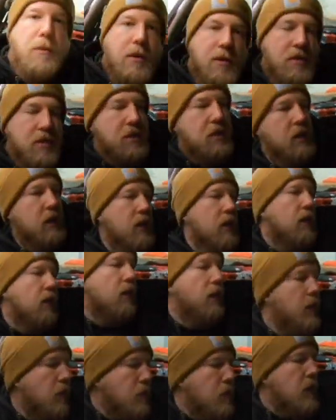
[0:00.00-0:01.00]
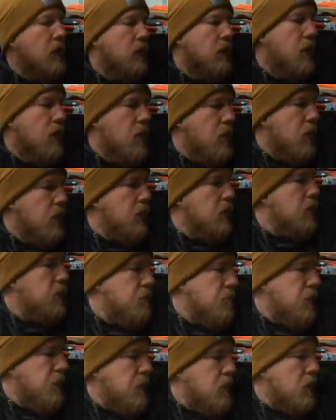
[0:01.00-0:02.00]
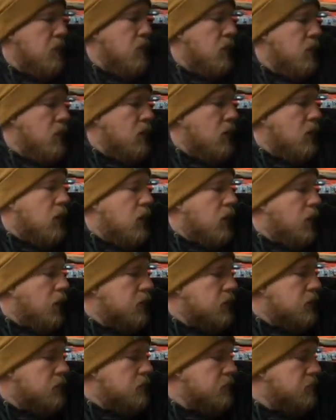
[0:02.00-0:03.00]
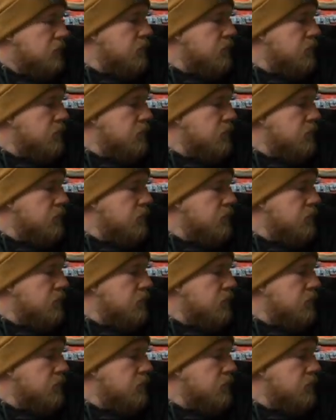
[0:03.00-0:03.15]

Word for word: you sit a little bit lower. Um,